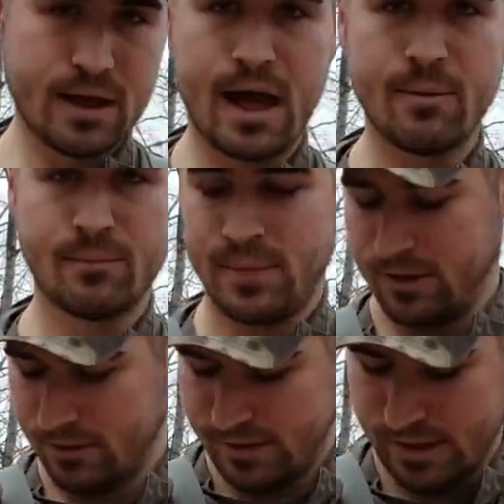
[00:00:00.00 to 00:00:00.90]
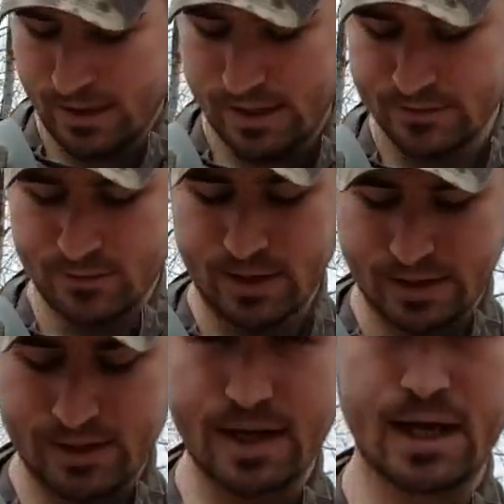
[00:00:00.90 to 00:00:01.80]
I'm a bigger guy, so I
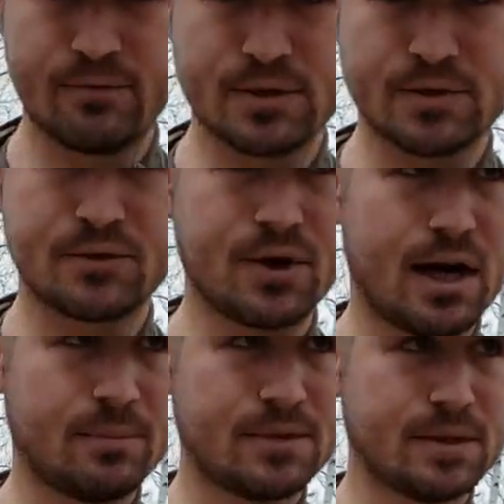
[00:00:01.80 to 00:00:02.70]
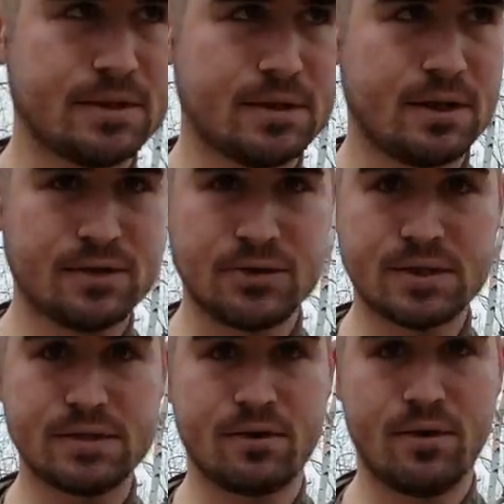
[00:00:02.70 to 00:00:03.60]
kind of have the straps
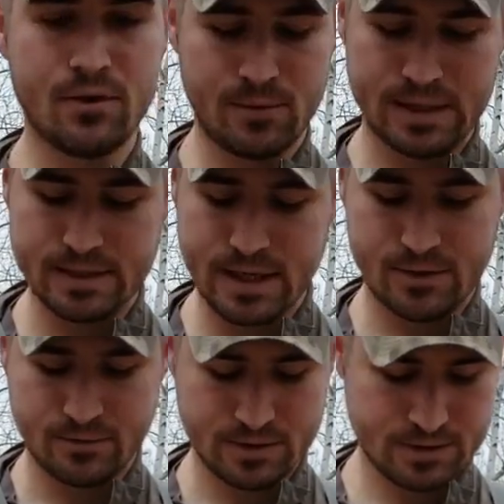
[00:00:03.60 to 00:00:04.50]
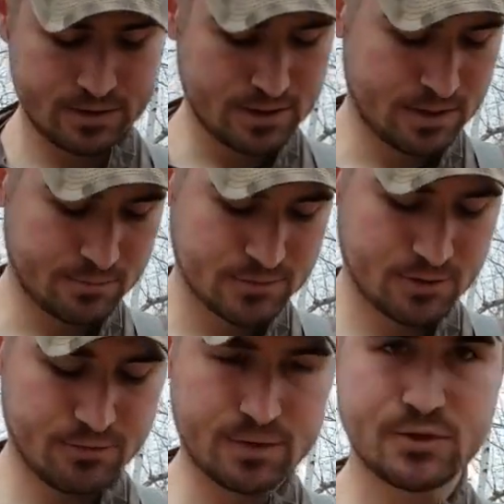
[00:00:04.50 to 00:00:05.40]
adjusted all the way down. So
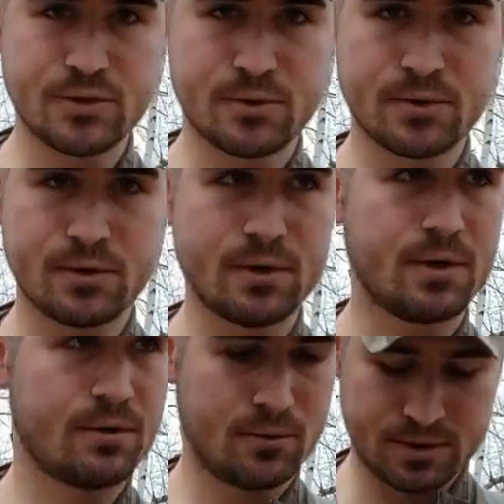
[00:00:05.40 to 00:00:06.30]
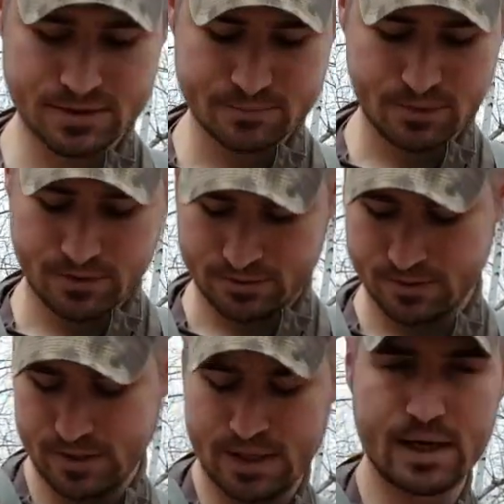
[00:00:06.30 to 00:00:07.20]
if you're shorter or
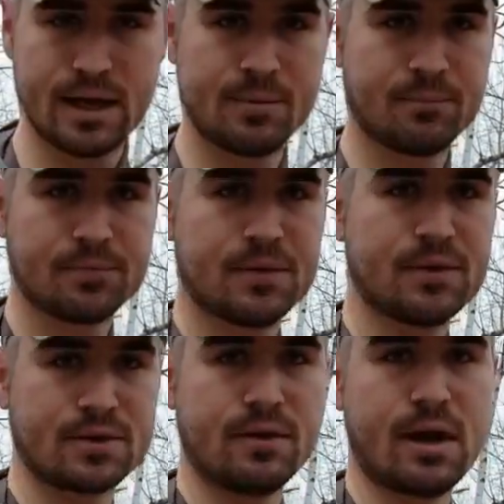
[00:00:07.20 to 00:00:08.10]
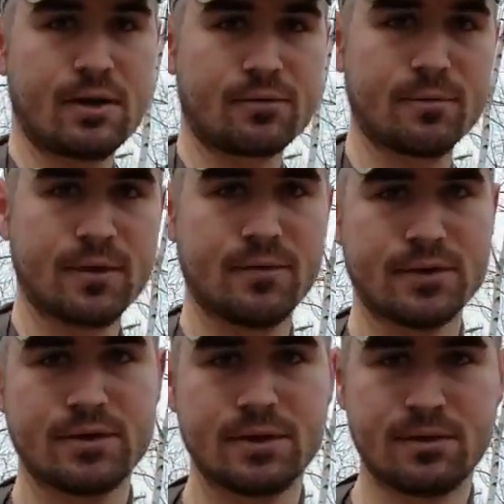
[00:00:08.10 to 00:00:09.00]
smaller, there's a lot of
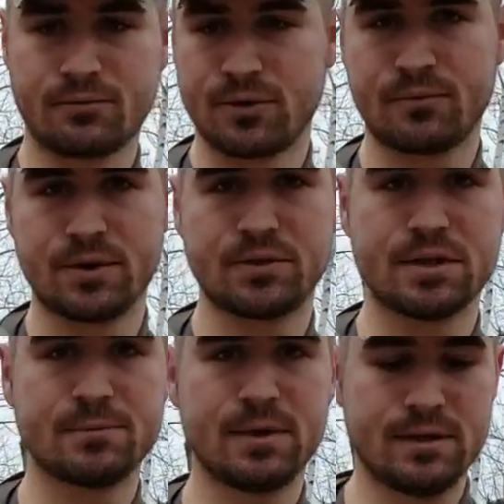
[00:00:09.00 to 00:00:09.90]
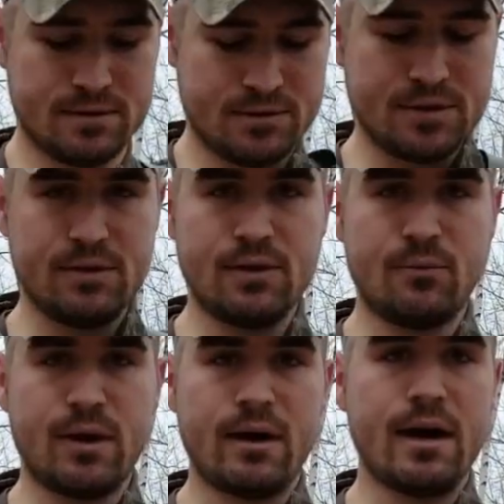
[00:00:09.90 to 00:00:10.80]
room for adjustment, so you can
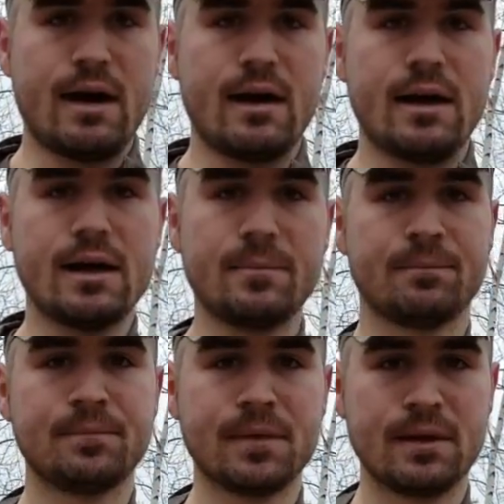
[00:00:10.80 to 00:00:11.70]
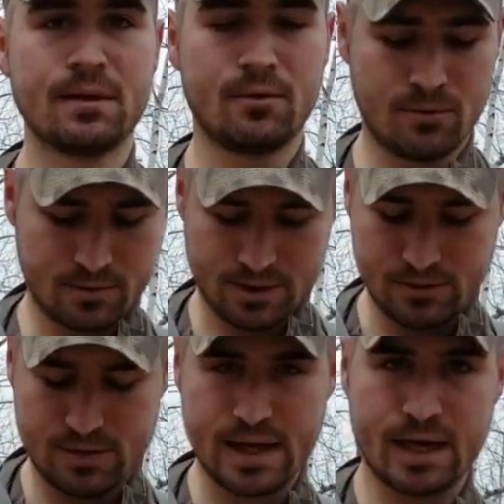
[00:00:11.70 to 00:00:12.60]
wear it high, or
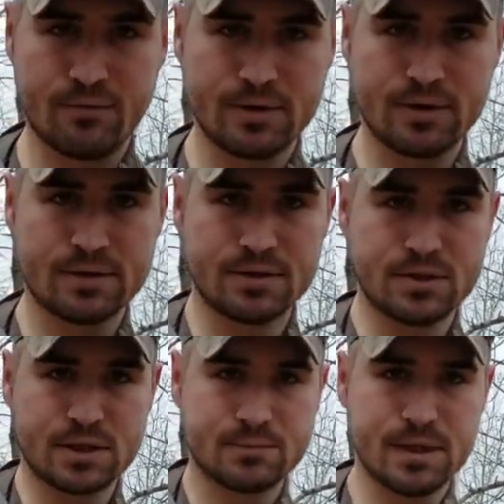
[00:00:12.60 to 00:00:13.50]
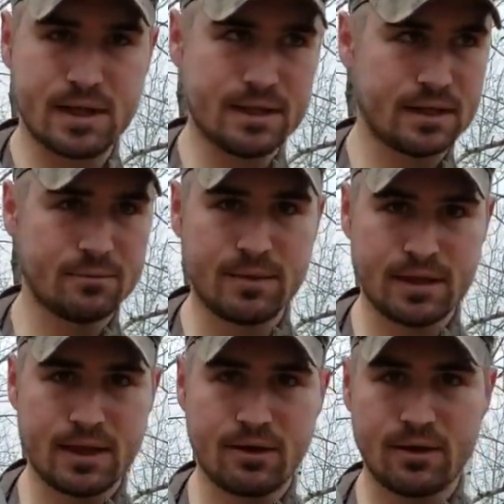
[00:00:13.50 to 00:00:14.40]
you can have it this adjustment and it can be
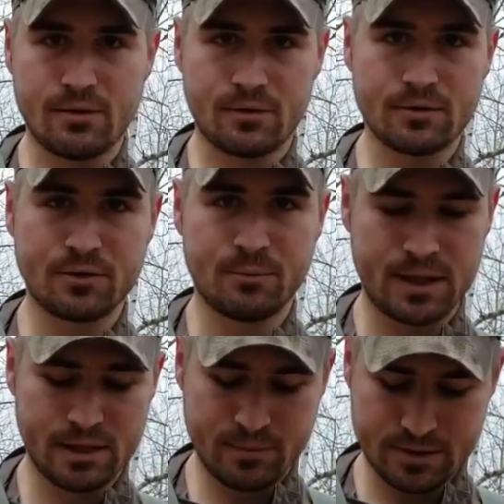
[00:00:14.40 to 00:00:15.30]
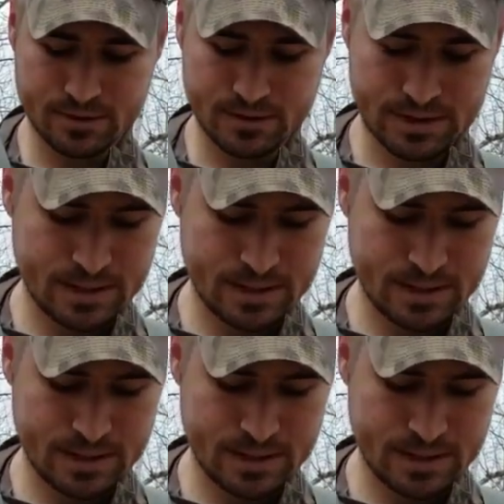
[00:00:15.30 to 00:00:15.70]
carried around your belly button.